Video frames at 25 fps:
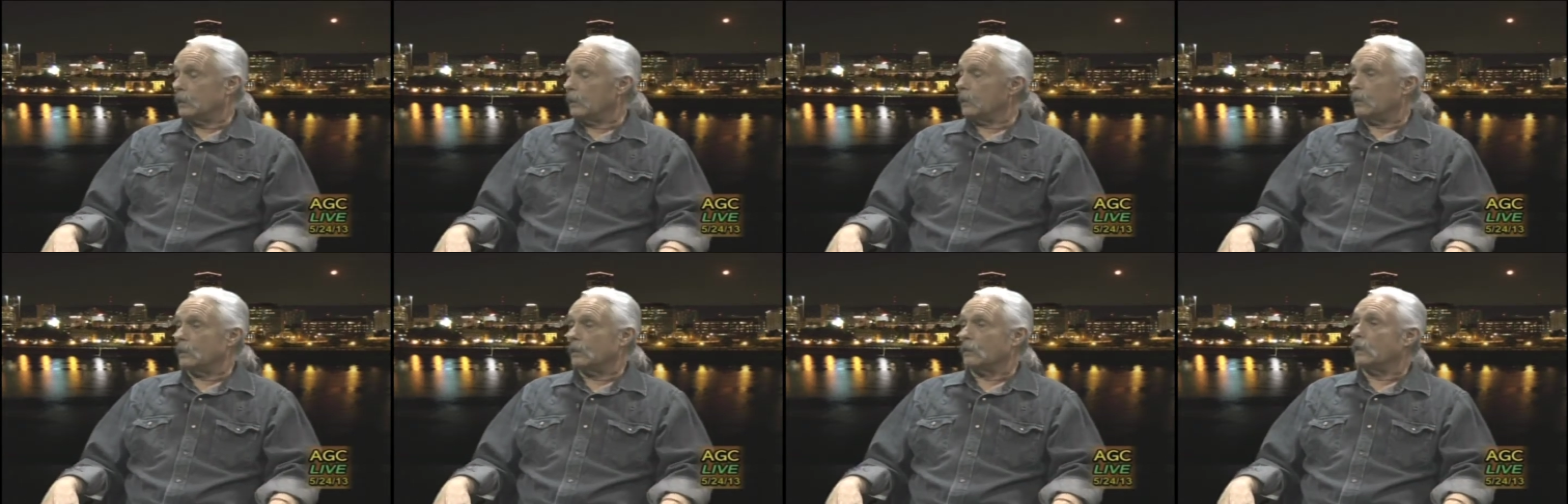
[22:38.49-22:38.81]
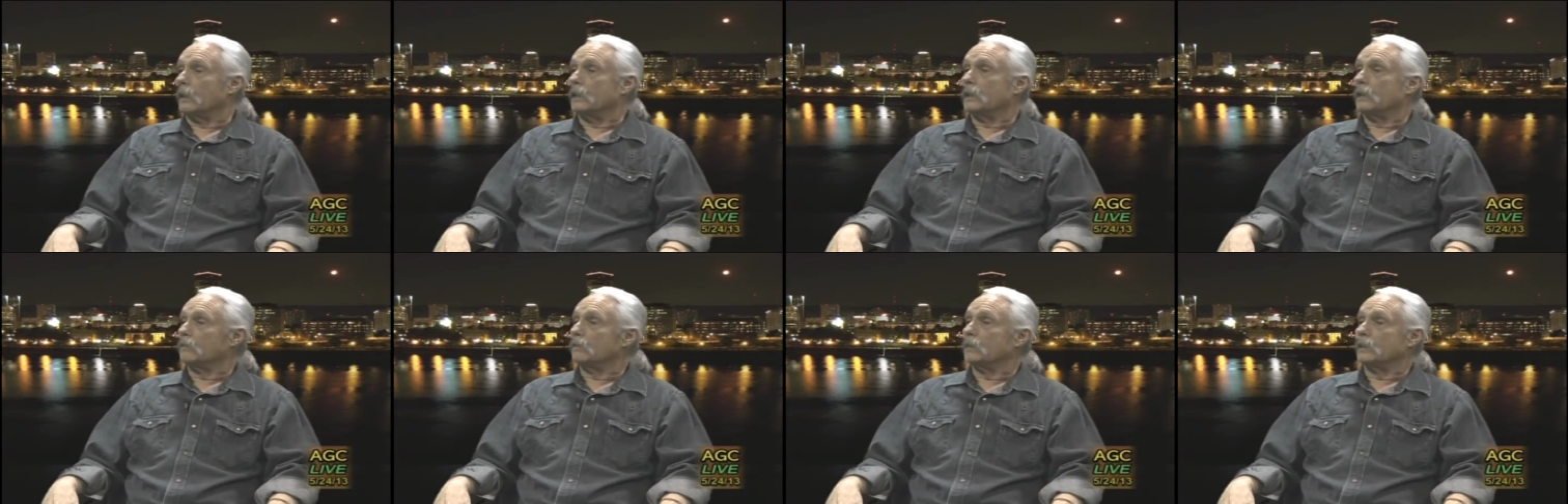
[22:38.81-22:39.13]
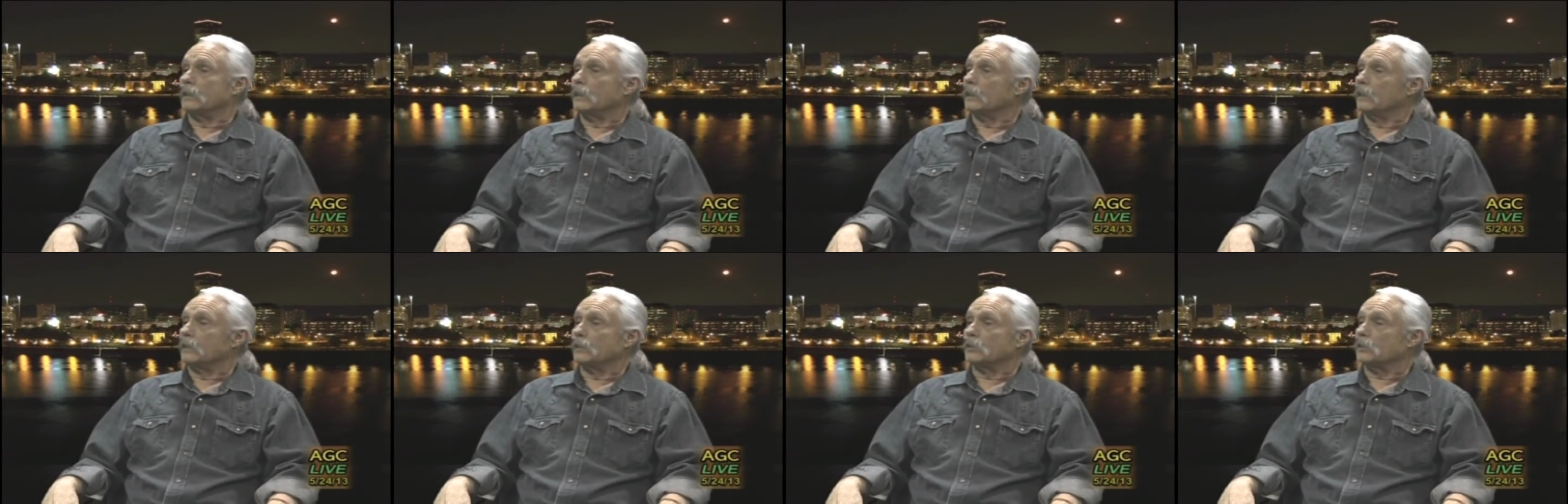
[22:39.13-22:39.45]
you know, I never
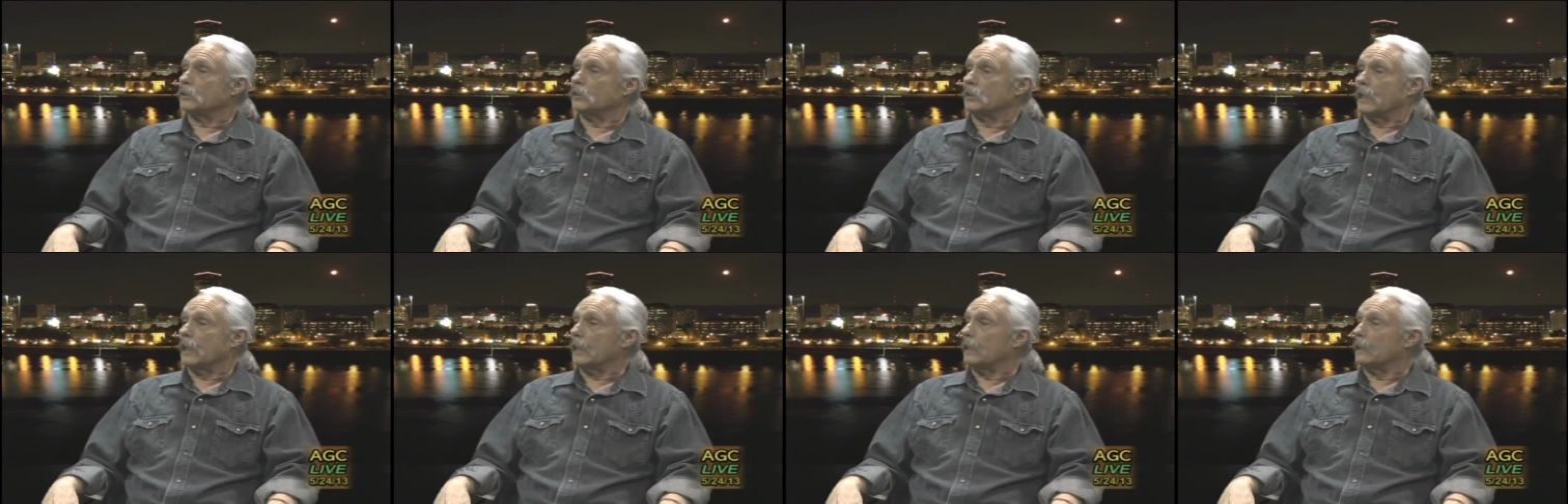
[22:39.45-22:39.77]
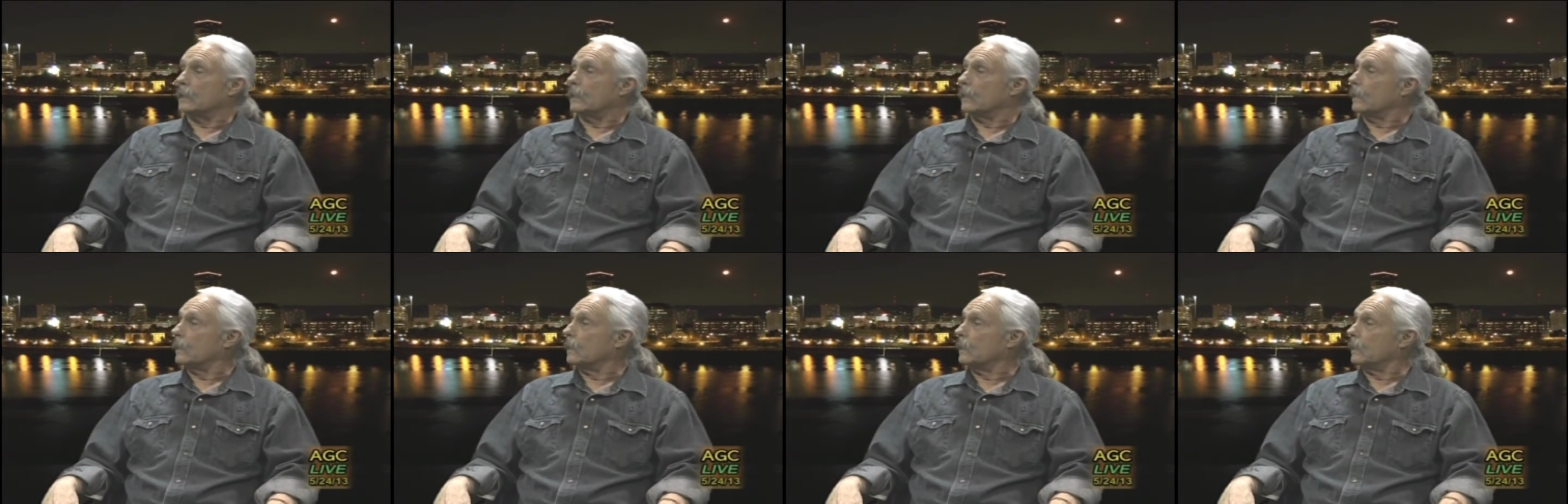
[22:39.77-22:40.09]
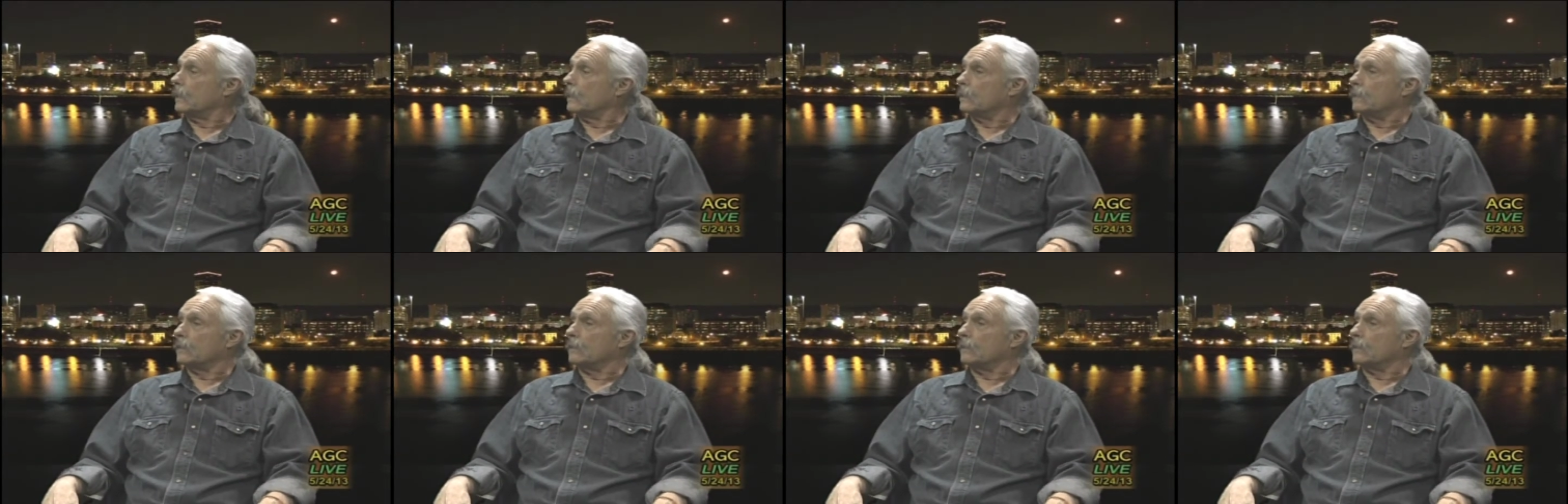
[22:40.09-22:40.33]
did understand that.